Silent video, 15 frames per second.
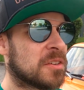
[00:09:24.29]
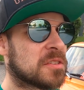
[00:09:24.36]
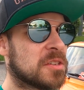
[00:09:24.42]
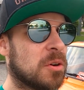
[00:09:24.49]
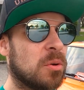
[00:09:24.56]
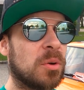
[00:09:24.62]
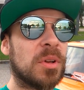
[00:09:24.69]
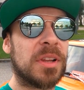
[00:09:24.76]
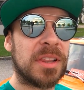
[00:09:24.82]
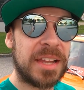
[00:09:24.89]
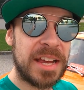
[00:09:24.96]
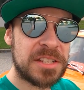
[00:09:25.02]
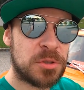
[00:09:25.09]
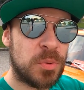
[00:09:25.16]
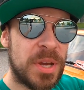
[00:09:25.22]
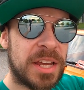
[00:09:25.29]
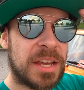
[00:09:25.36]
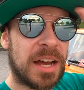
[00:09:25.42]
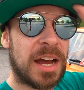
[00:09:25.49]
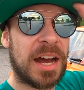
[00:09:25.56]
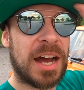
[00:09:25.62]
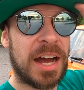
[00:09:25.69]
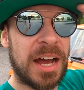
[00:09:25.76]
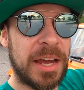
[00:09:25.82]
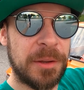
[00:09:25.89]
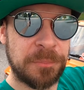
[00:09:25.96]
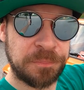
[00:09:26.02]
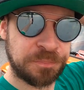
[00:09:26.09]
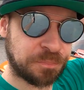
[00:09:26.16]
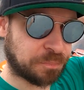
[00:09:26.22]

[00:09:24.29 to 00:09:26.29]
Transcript: So last week I